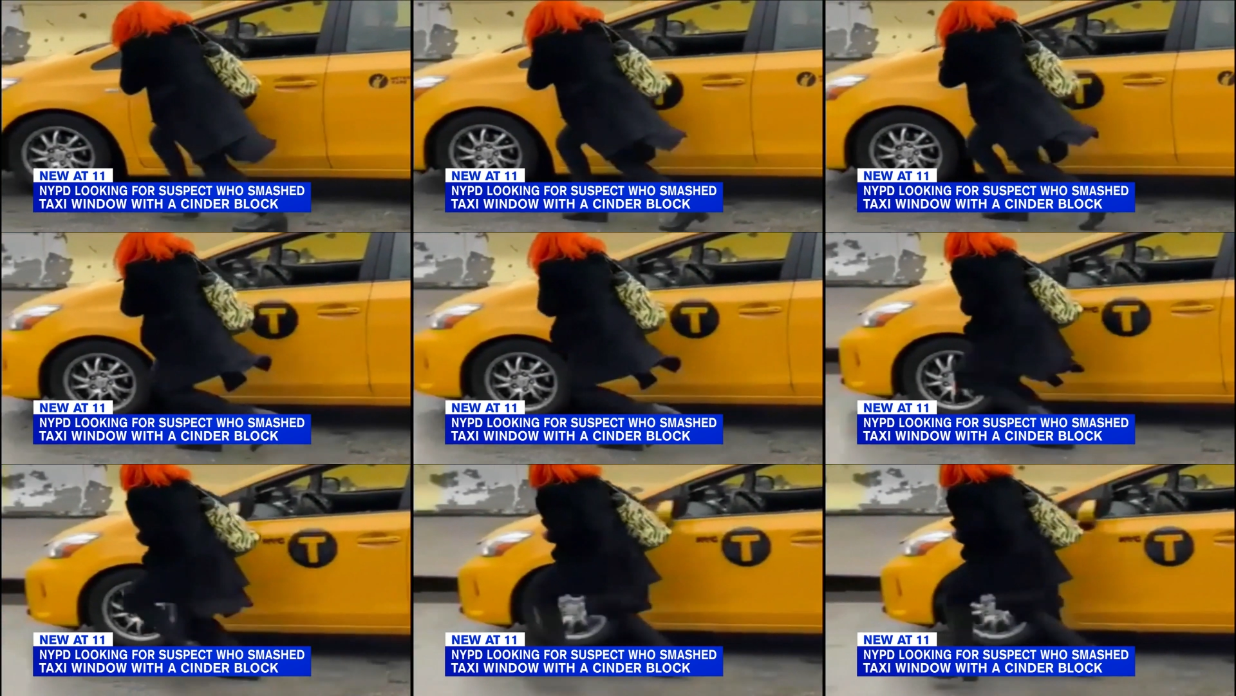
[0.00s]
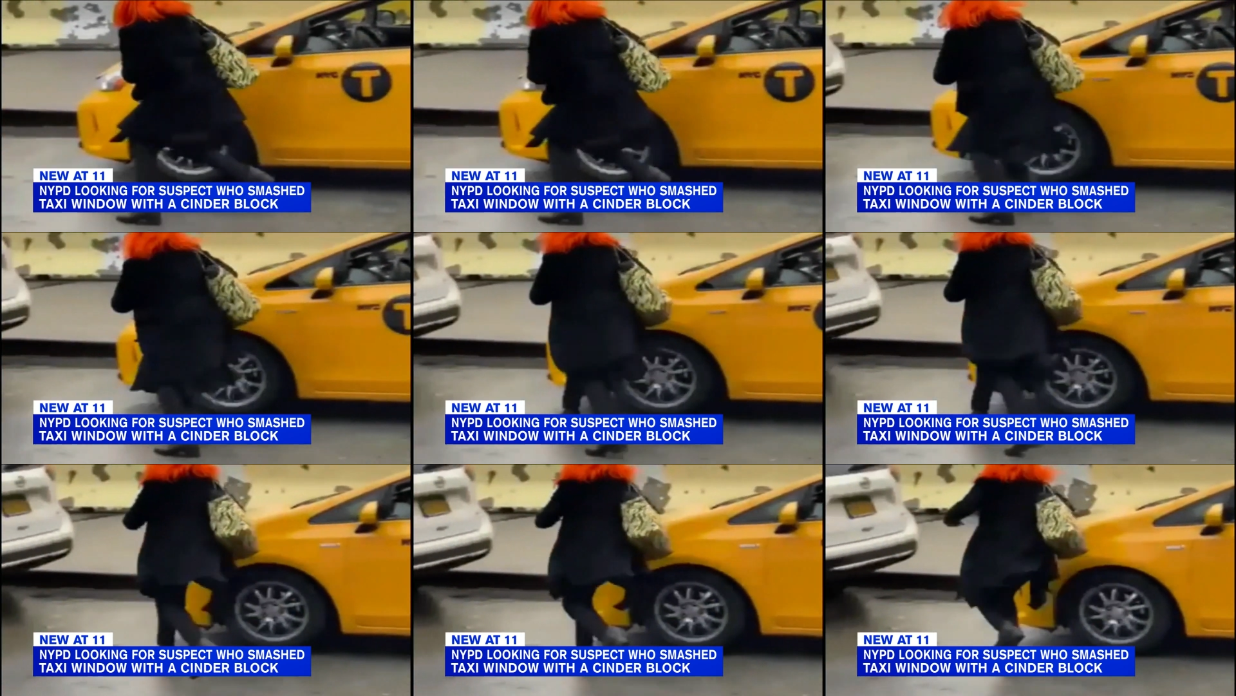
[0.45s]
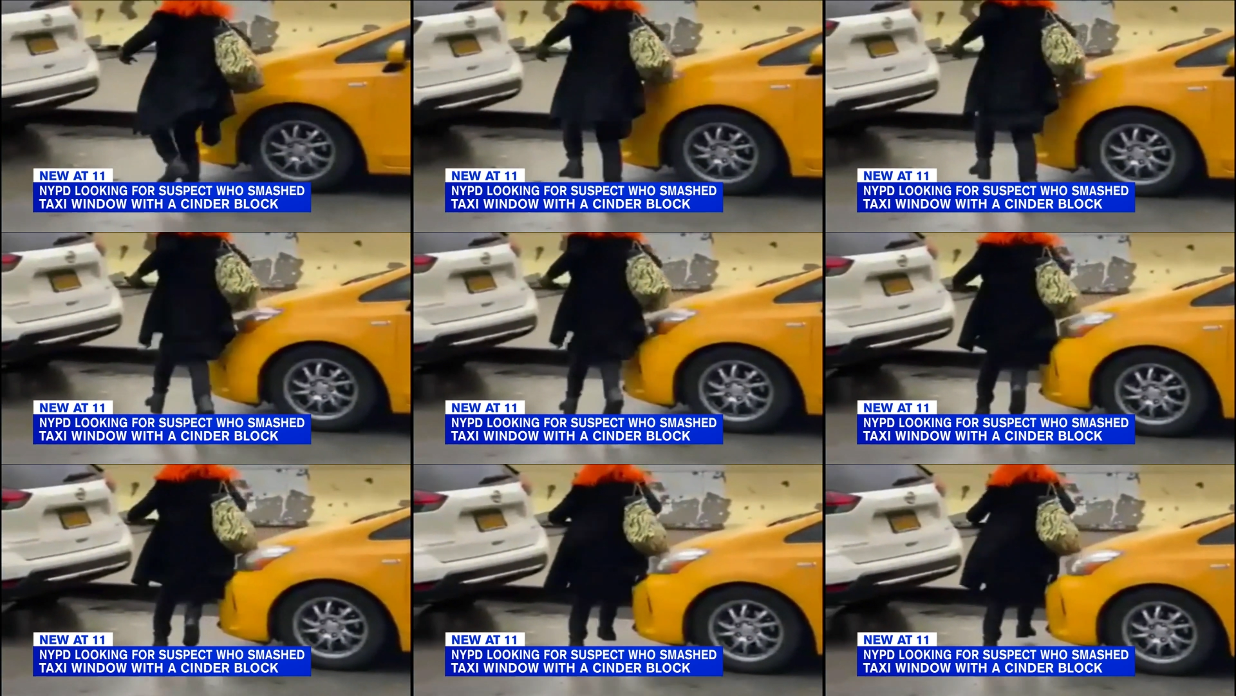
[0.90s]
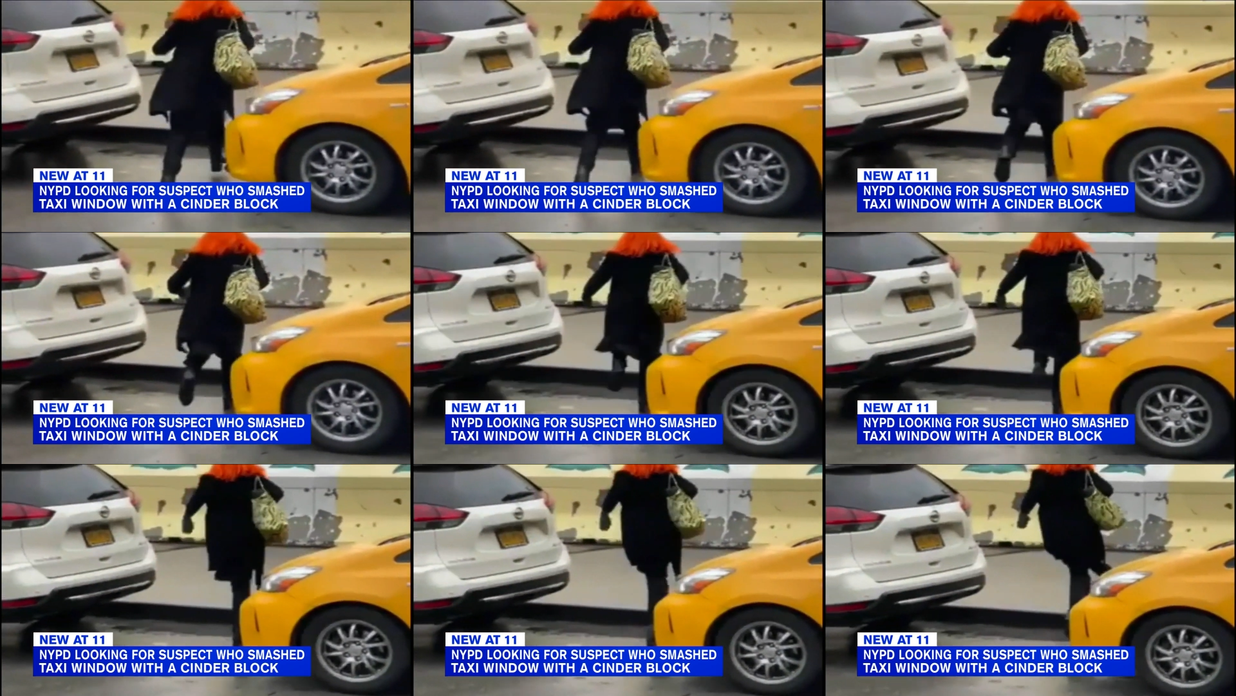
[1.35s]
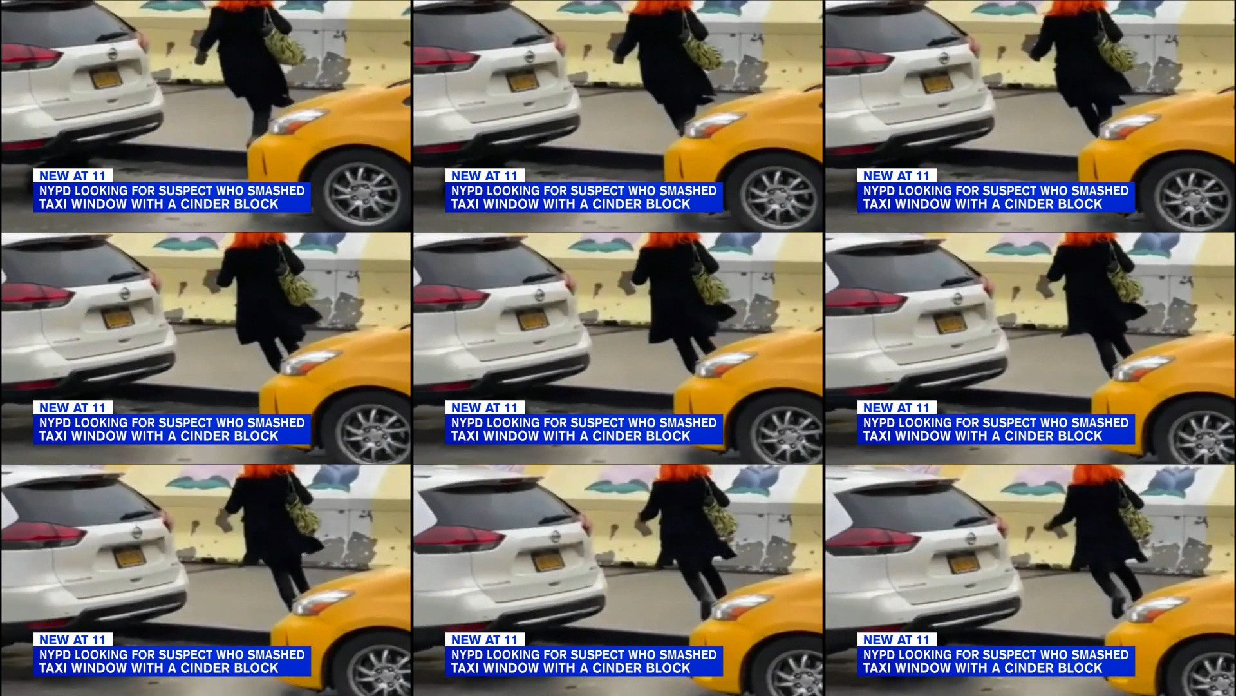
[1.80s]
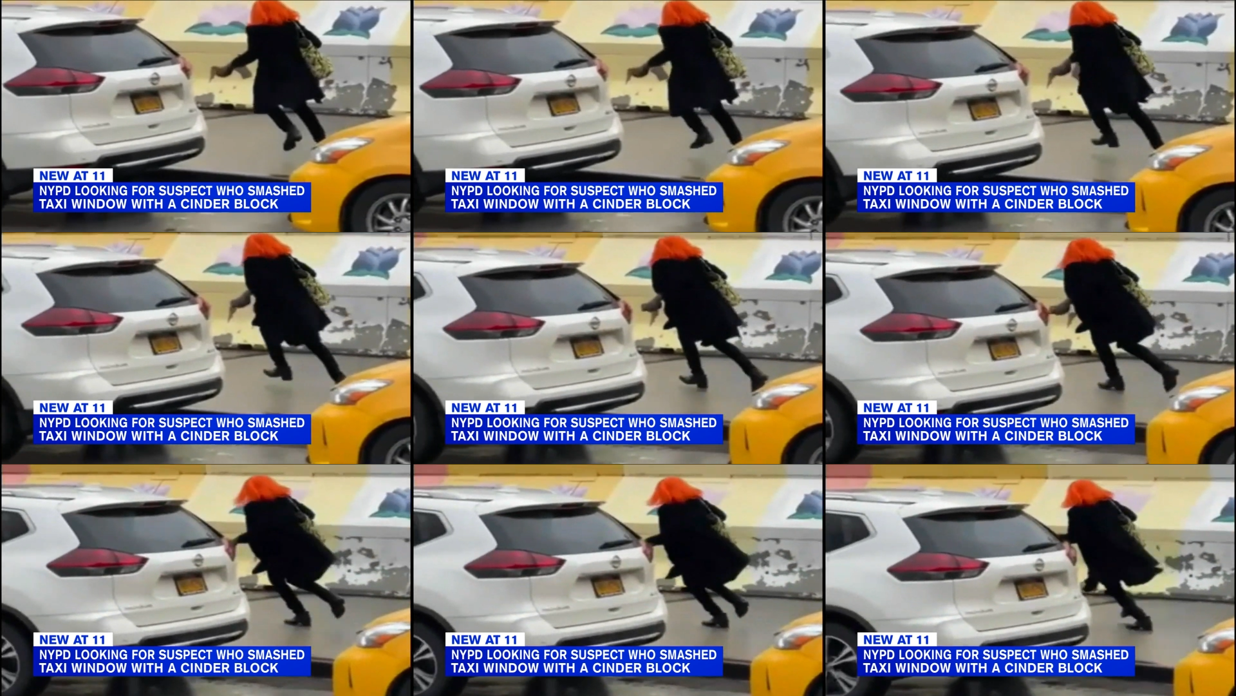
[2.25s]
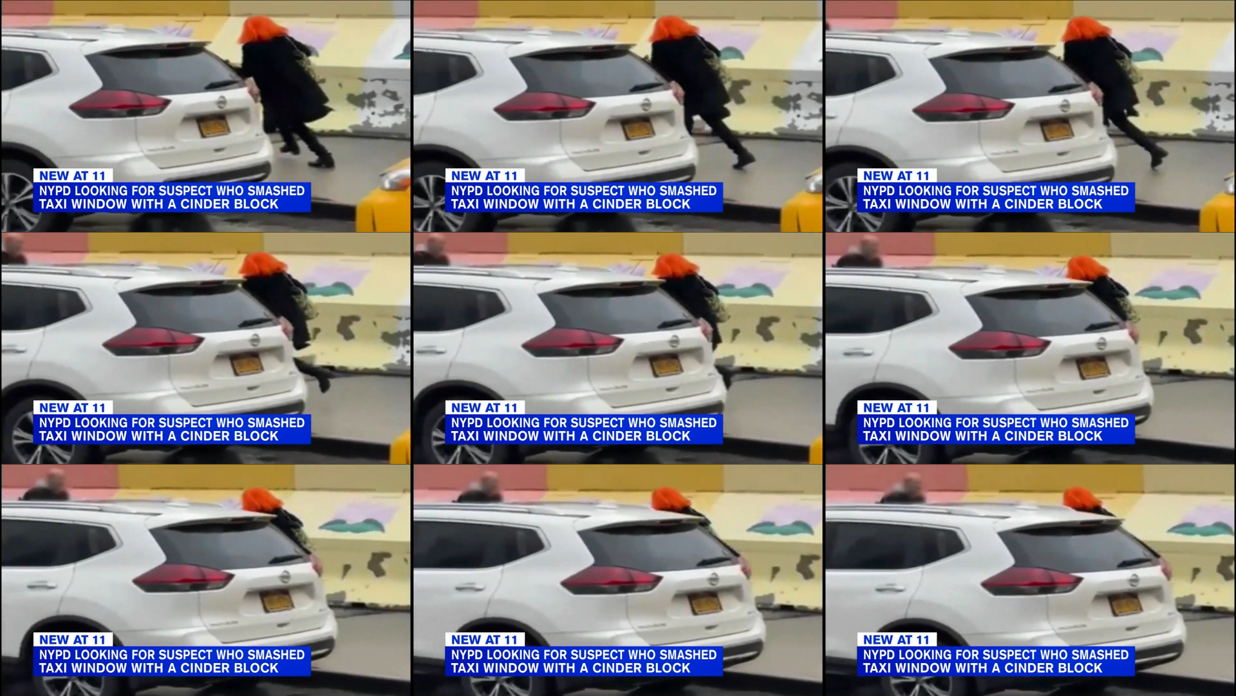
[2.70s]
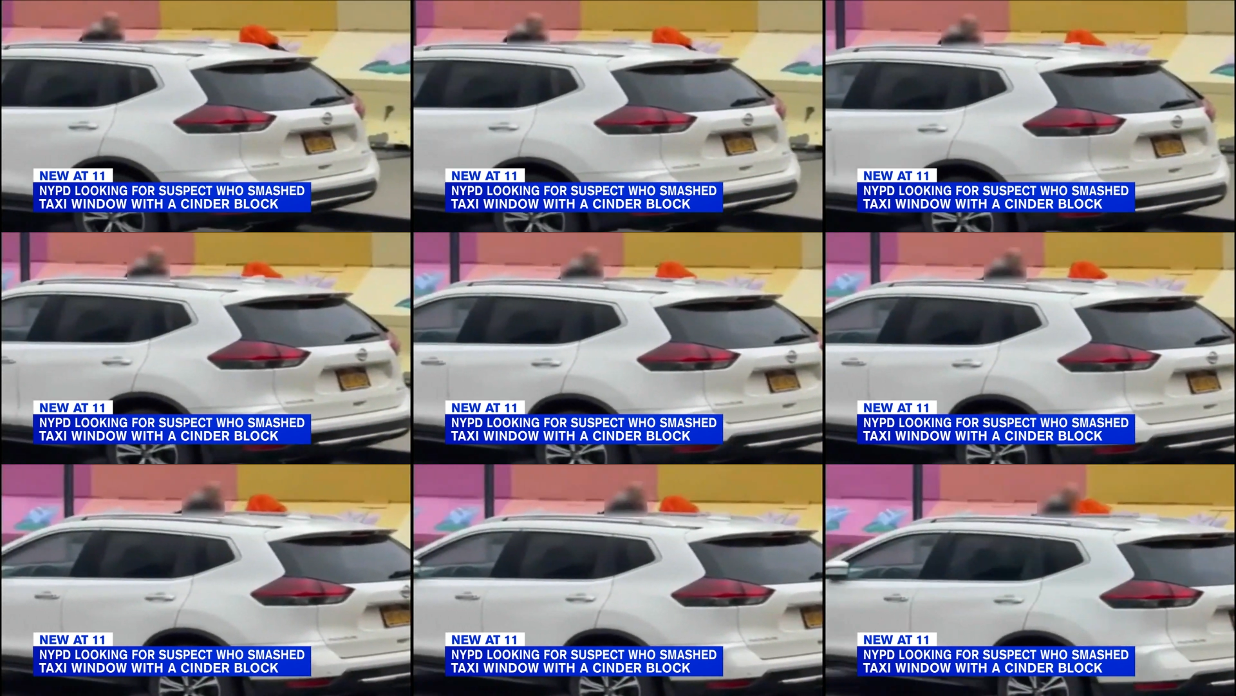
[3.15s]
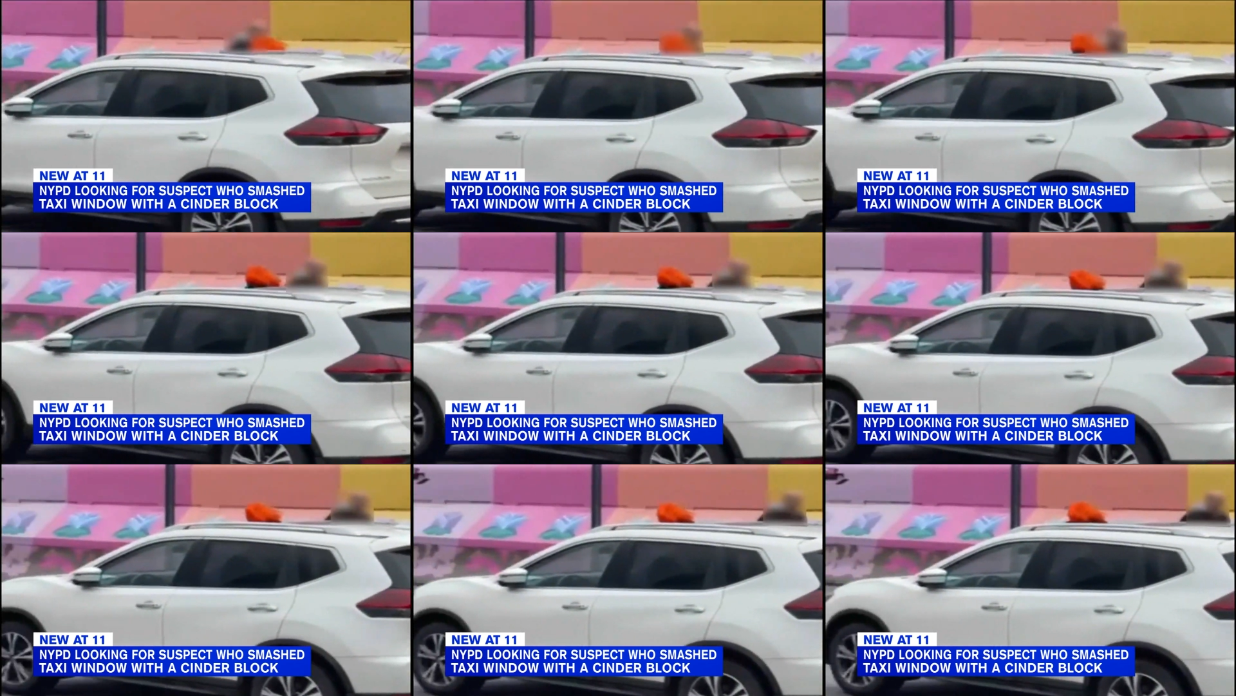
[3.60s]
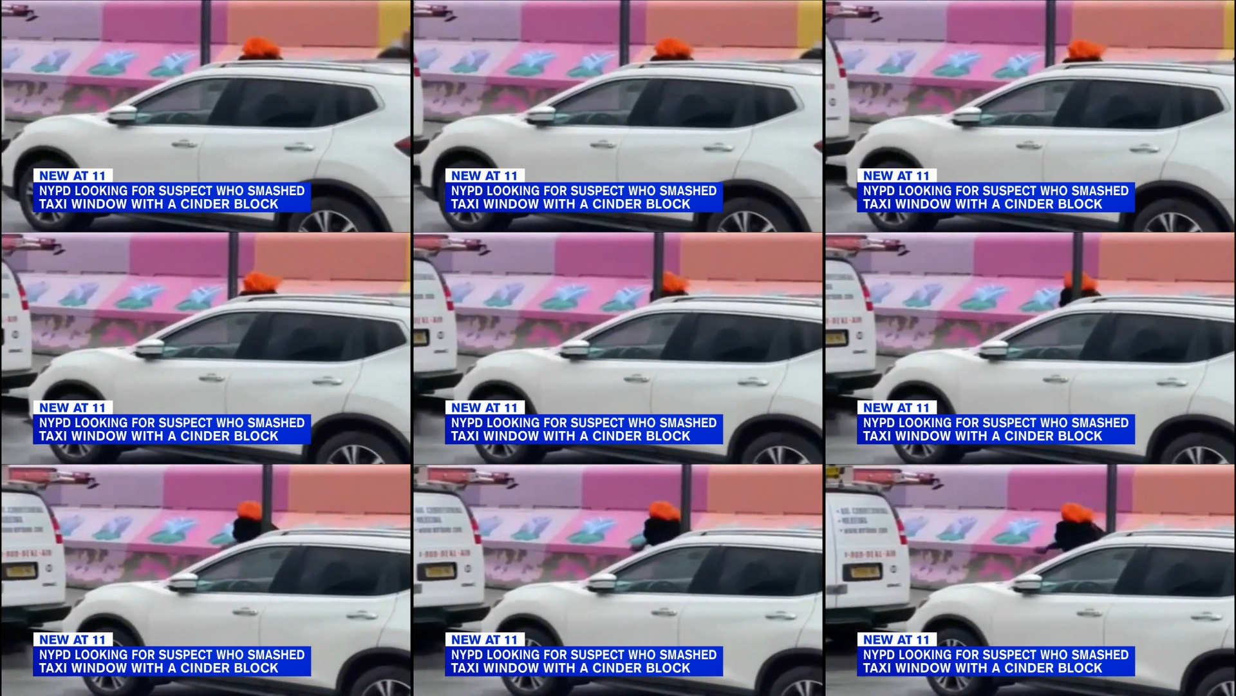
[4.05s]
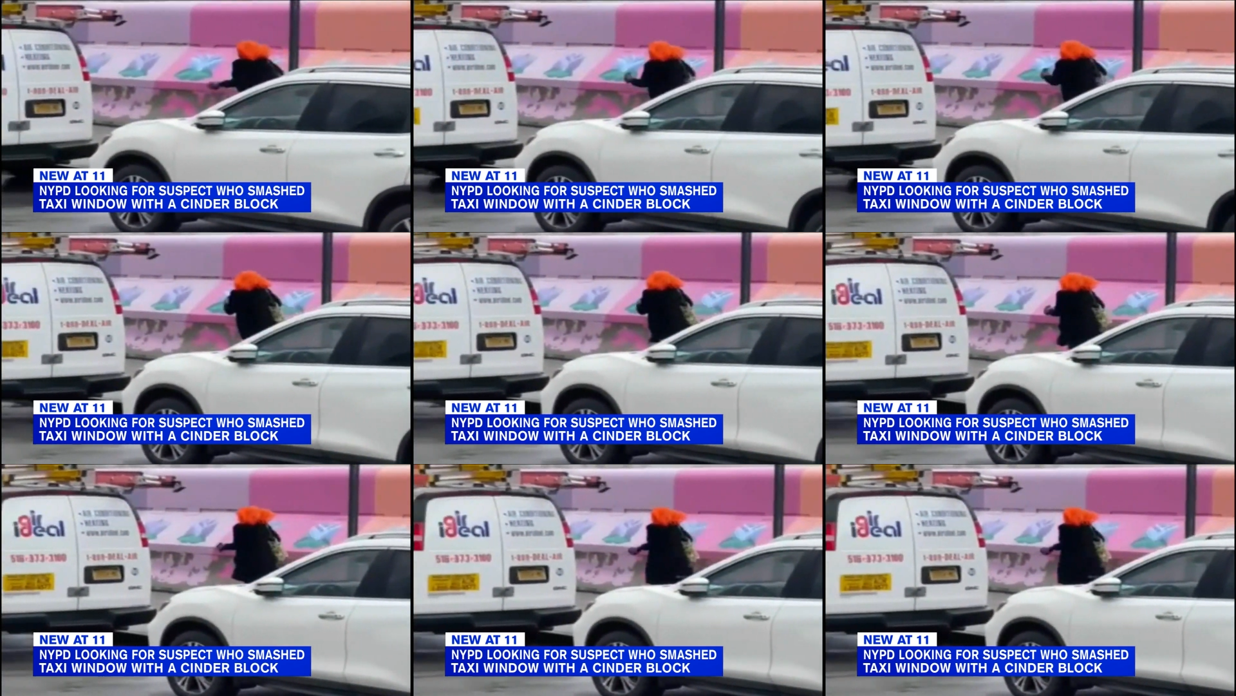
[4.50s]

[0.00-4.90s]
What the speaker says: (no speaker visible)